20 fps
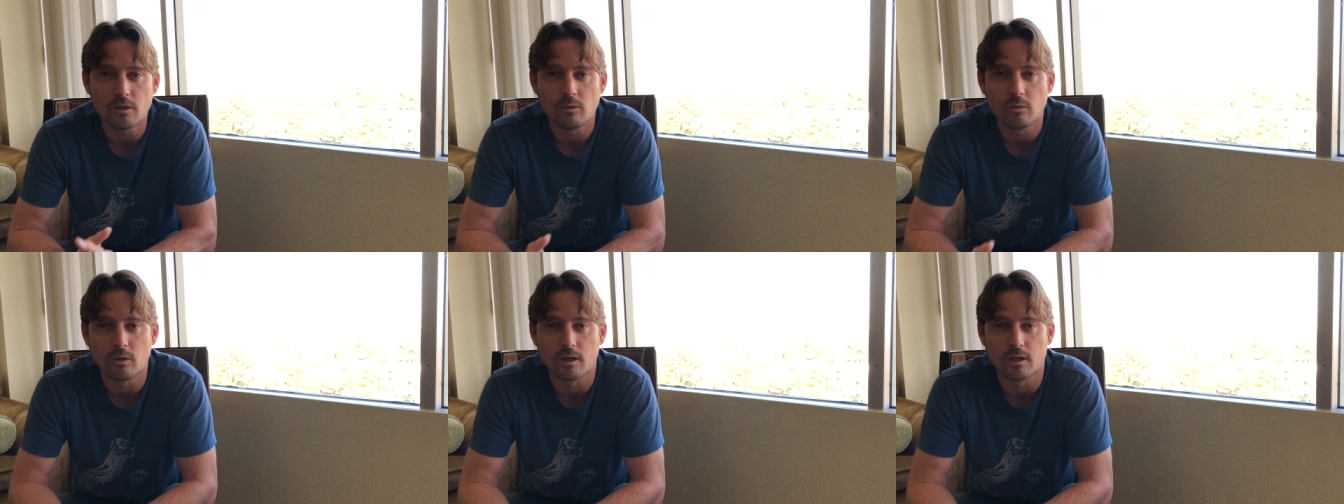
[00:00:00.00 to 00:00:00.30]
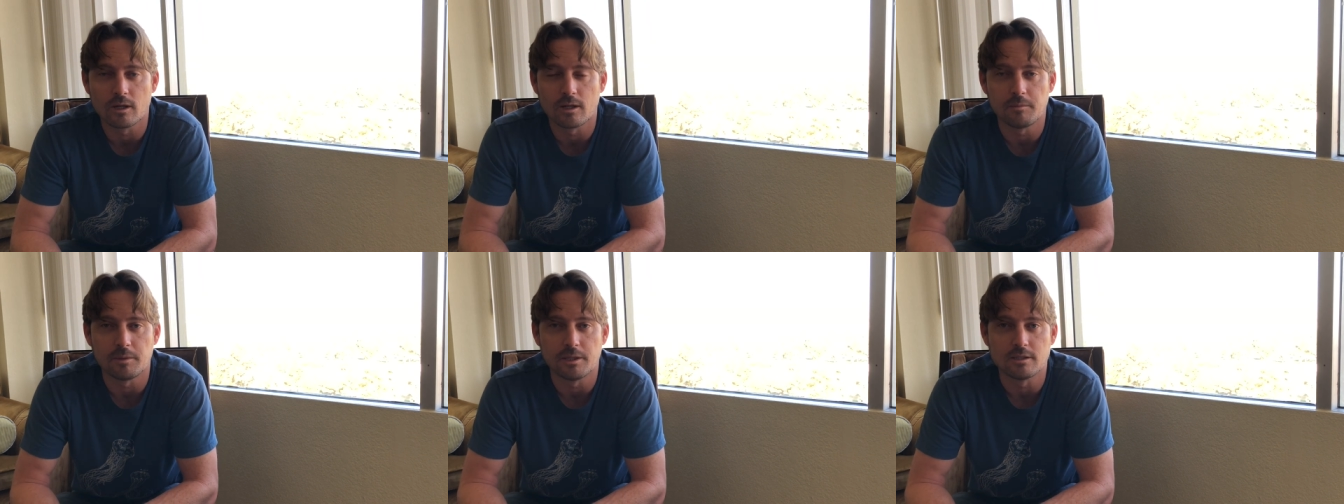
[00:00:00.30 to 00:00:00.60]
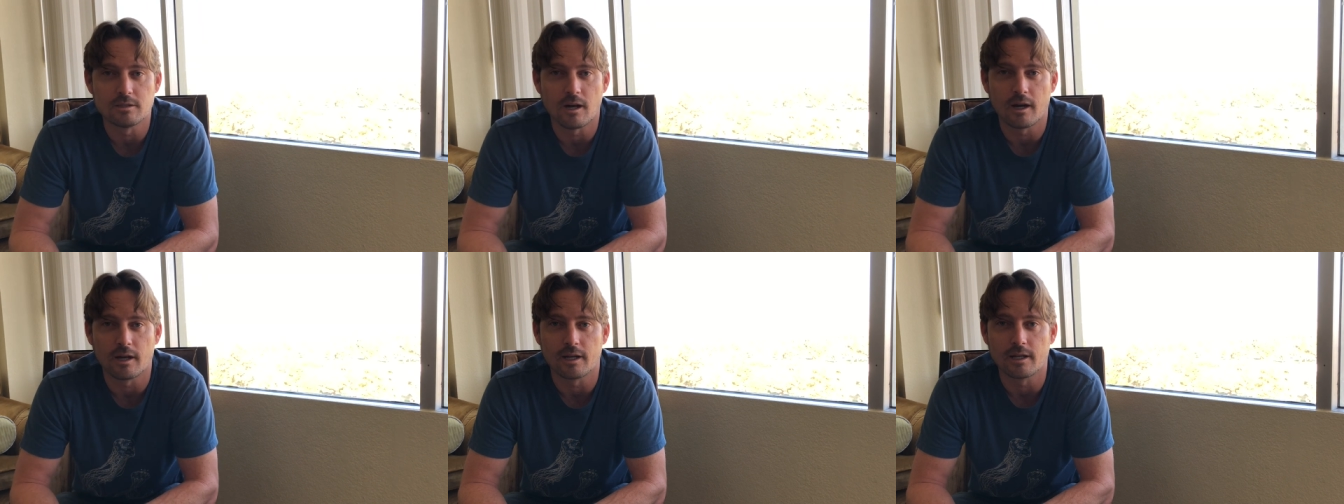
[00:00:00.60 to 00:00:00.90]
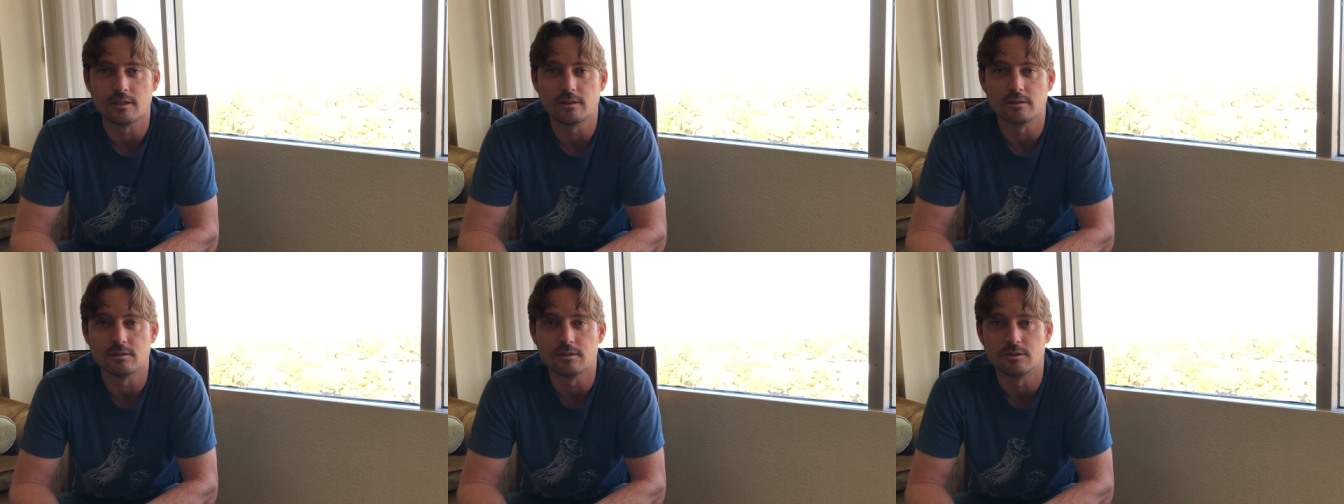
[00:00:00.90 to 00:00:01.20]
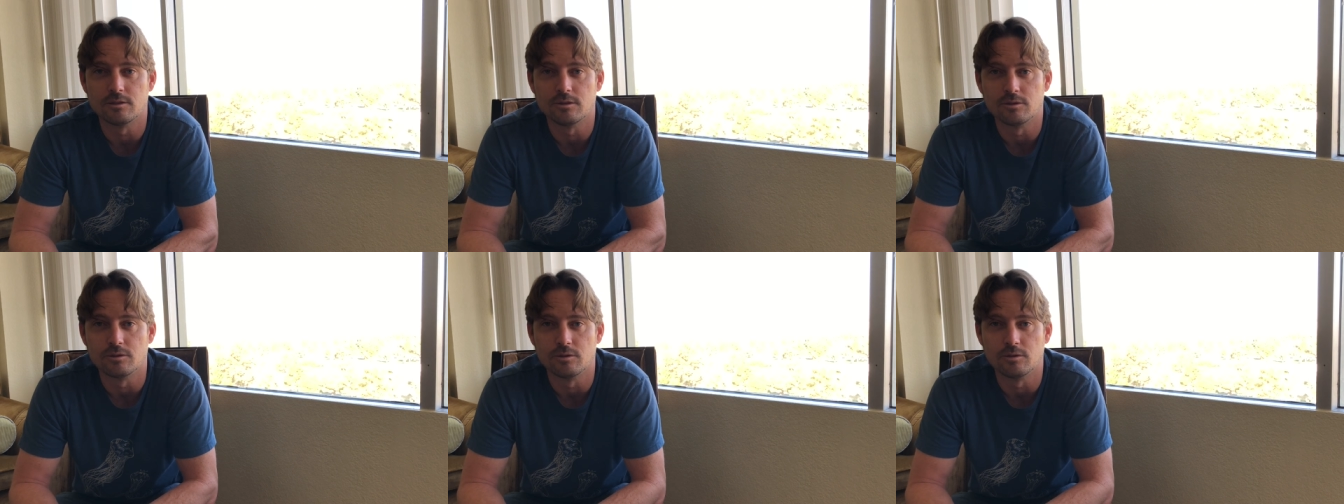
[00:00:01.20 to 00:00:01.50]
We're gonna be talking
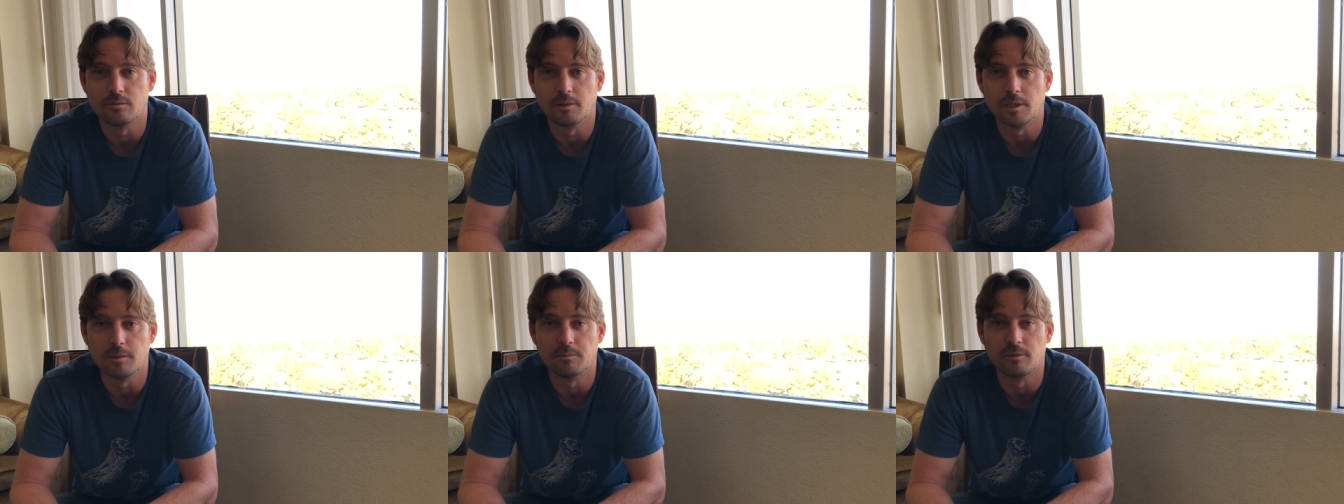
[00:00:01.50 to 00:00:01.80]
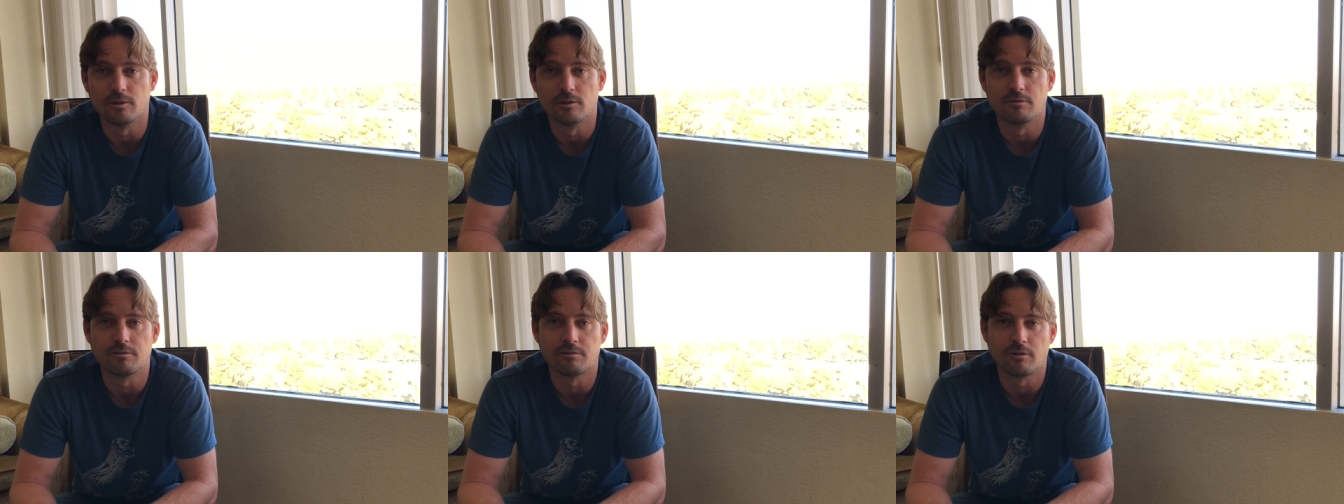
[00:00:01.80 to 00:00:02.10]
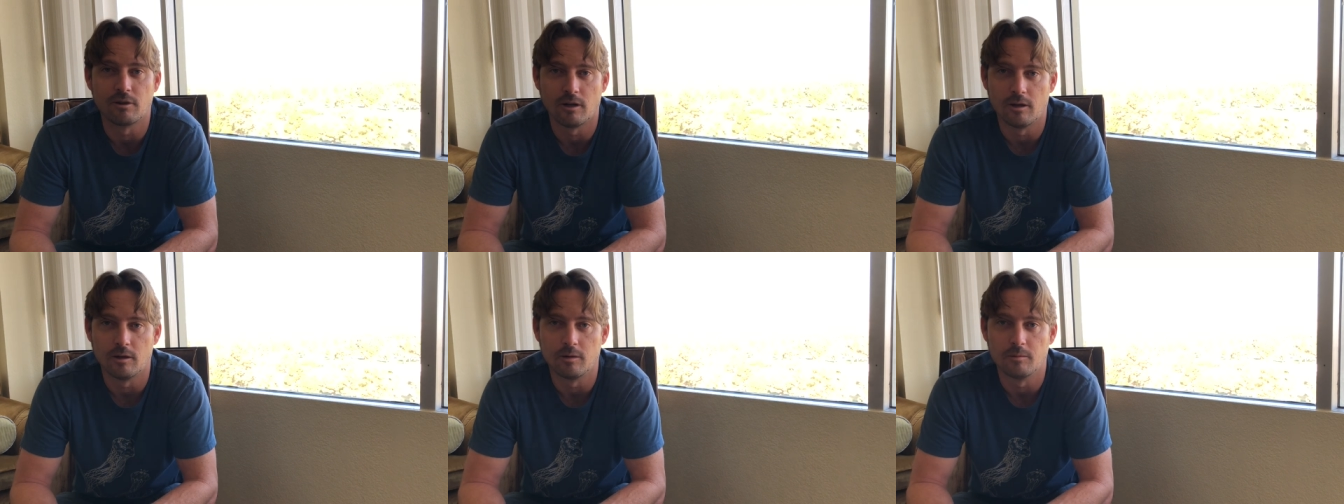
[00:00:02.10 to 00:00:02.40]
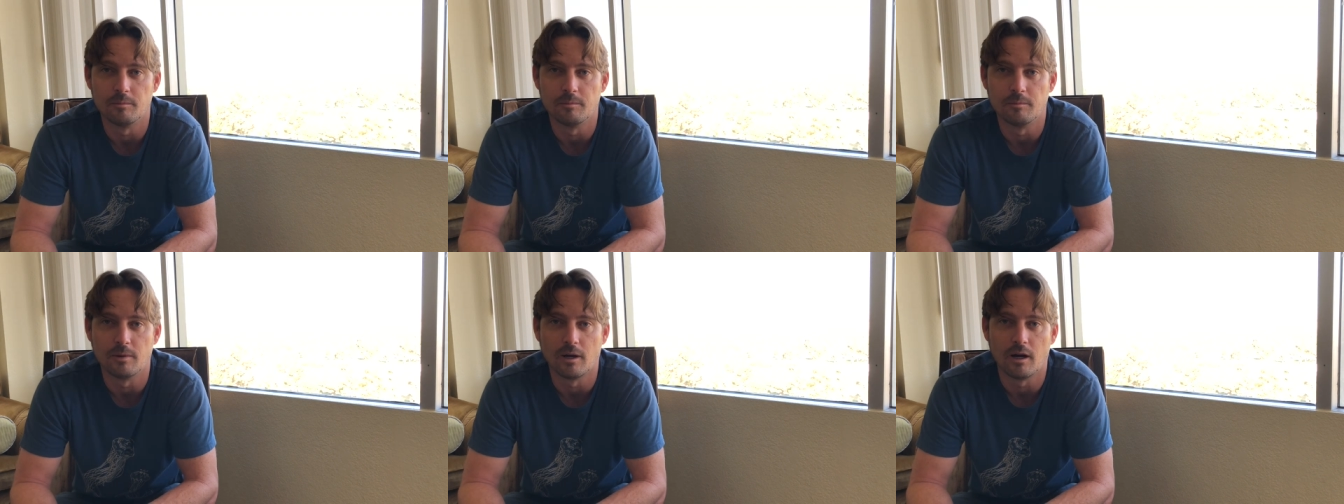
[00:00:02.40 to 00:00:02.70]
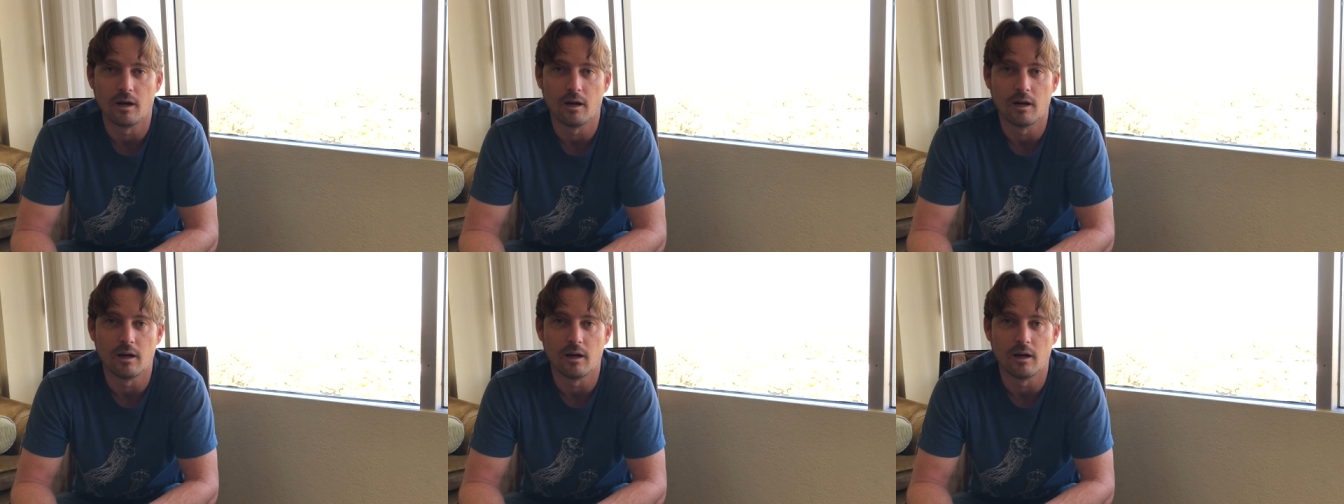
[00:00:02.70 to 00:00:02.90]
to people from